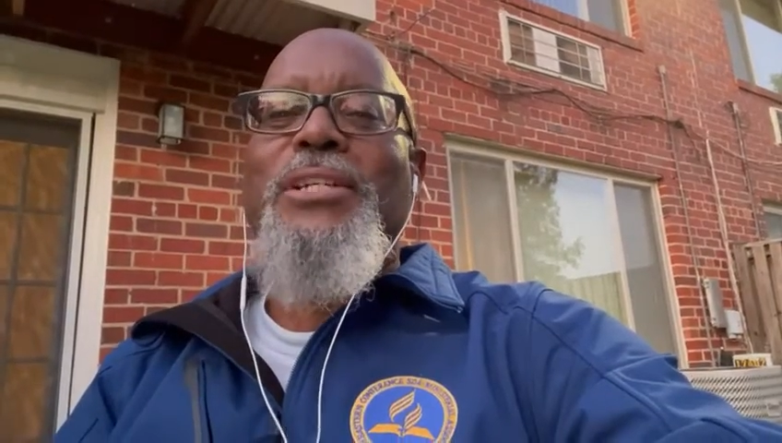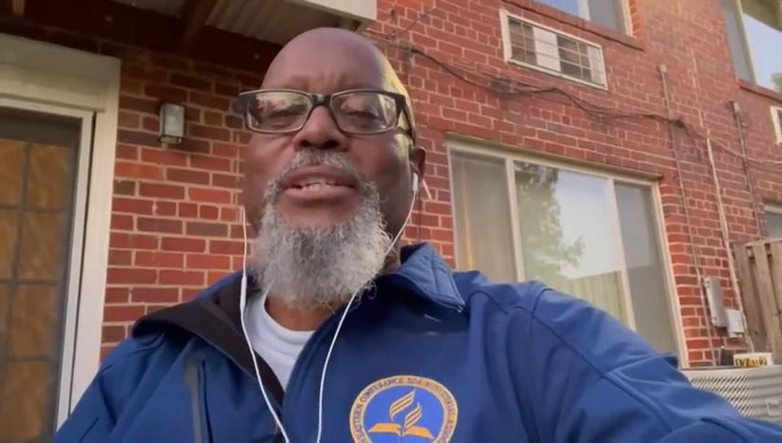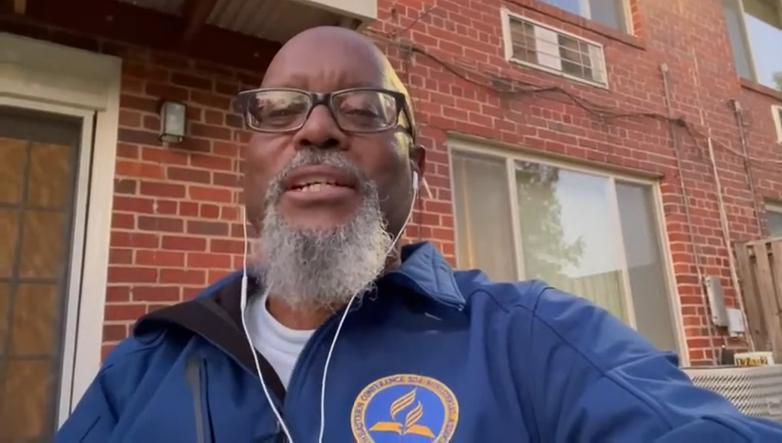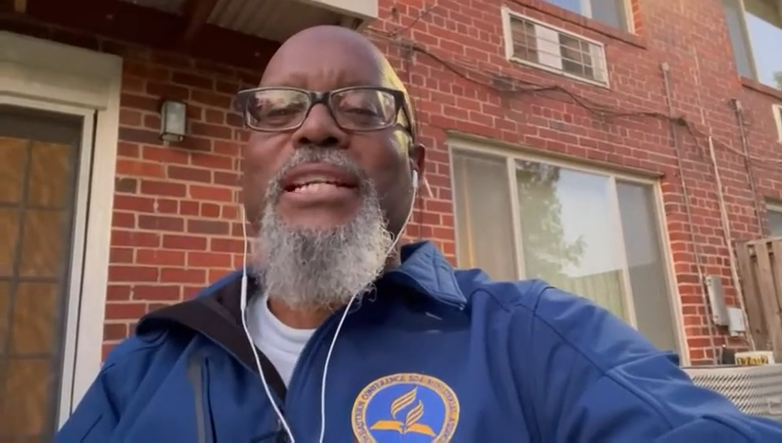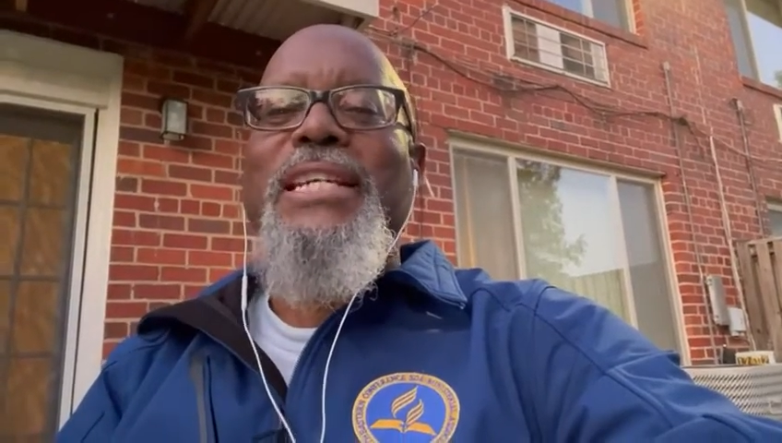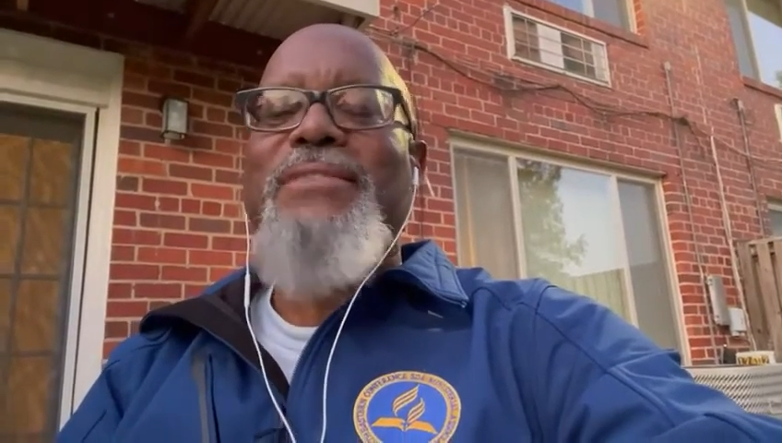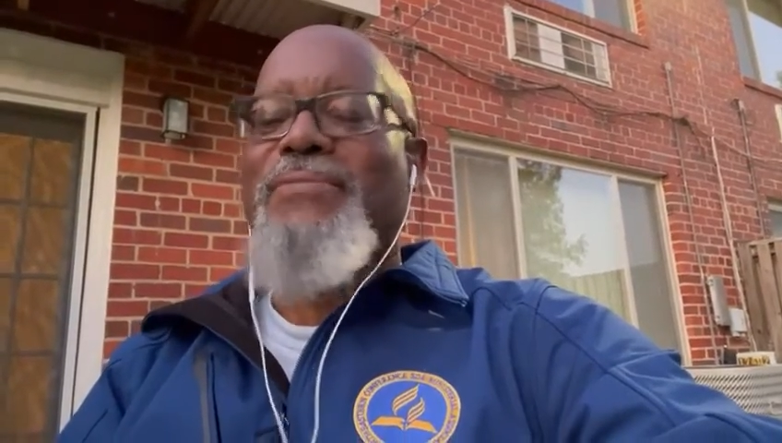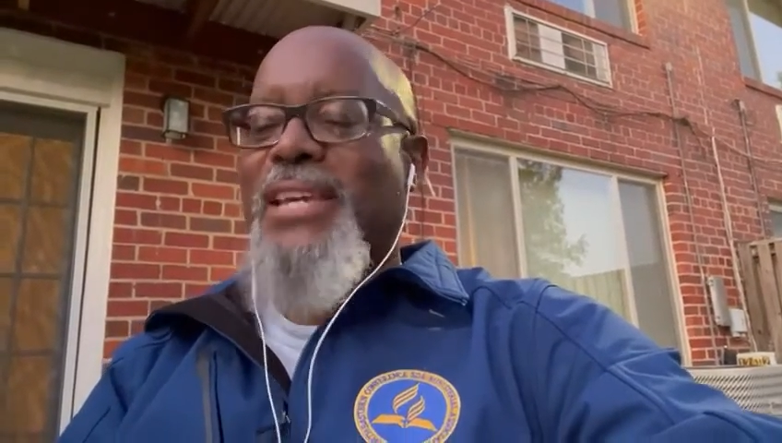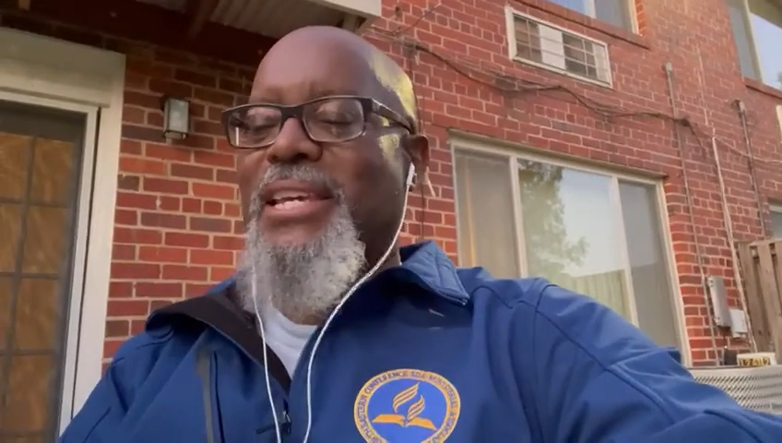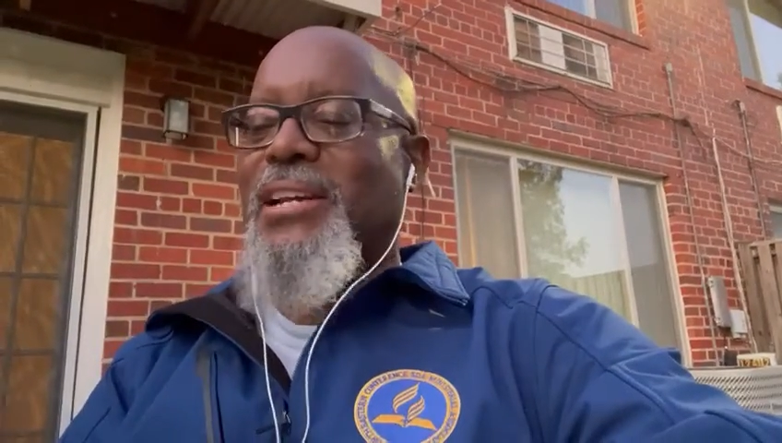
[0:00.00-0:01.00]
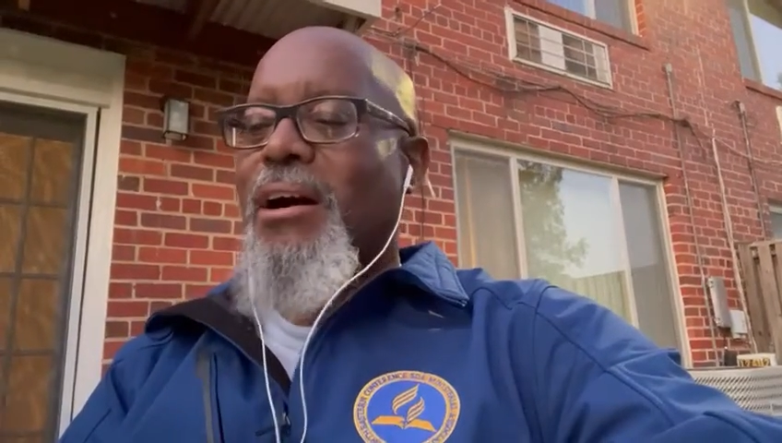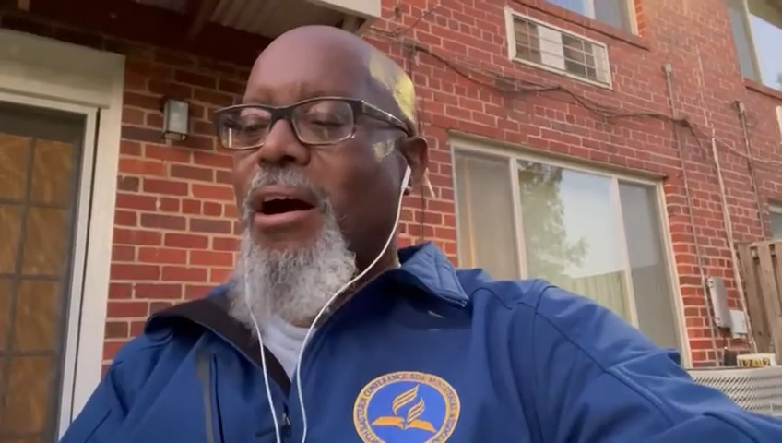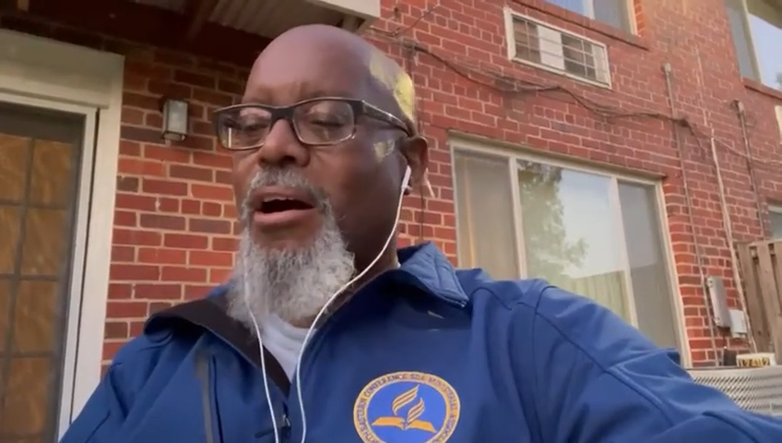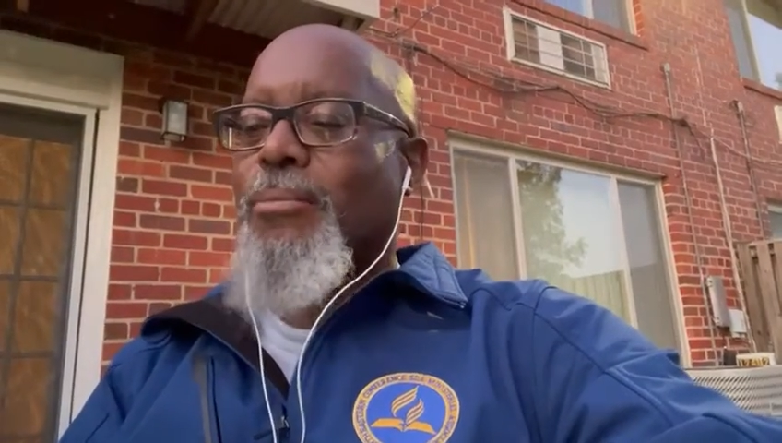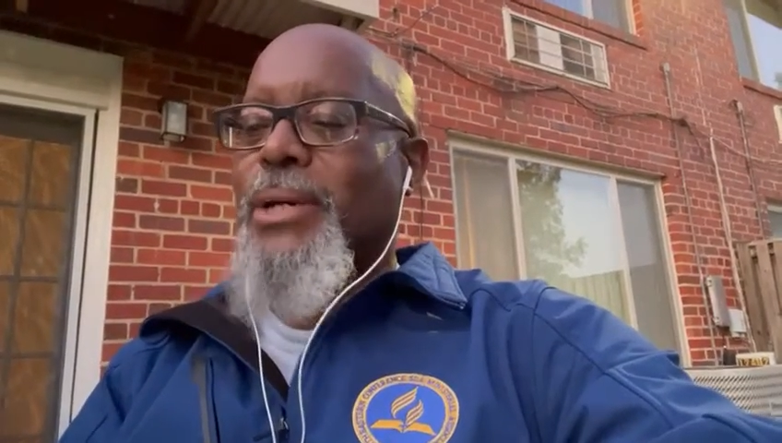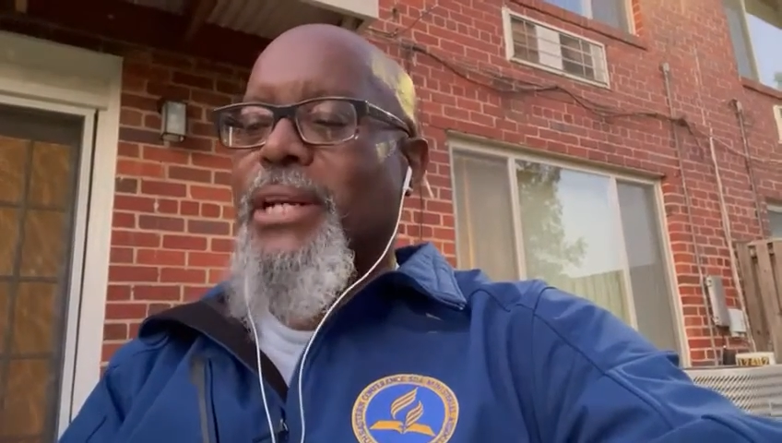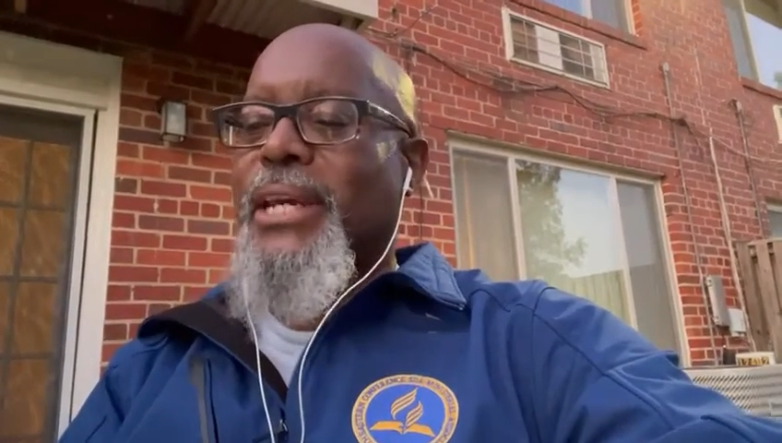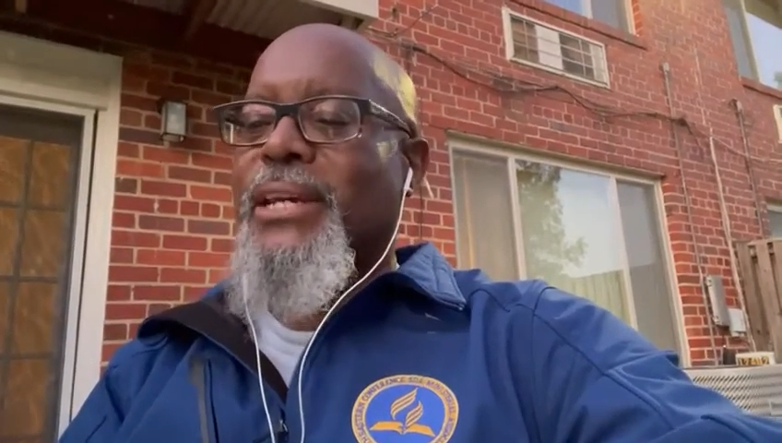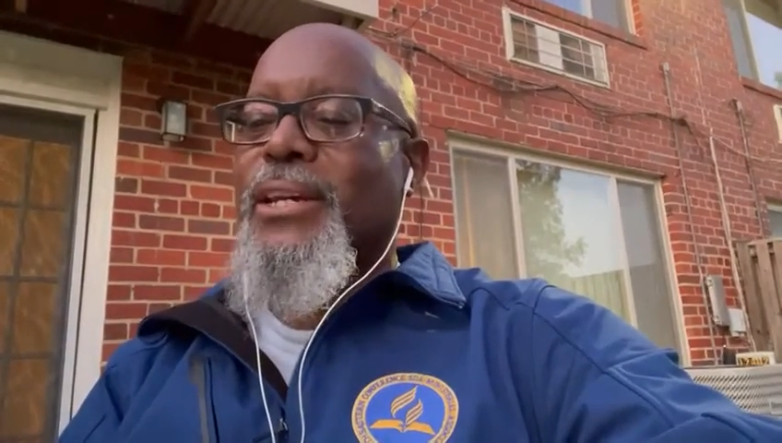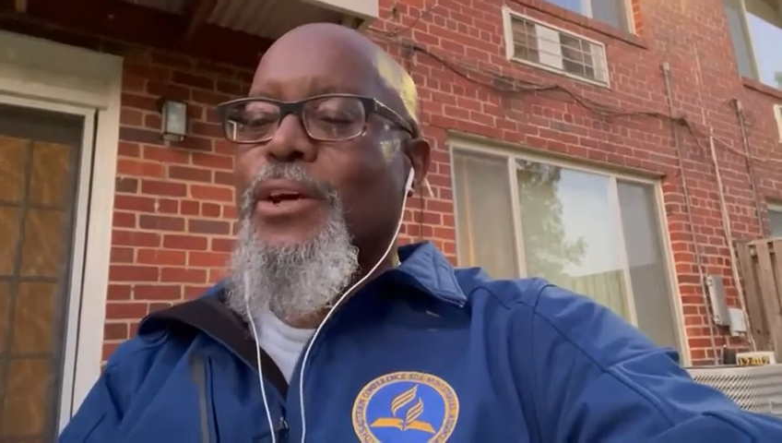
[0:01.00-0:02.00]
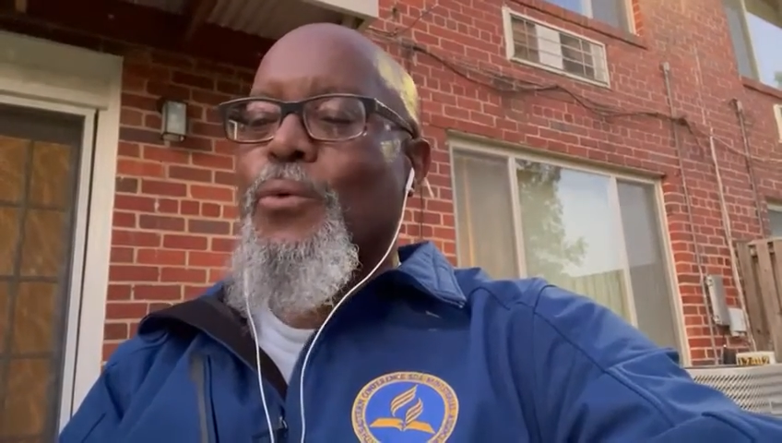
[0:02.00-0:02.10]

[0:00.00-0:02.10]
to live in harmony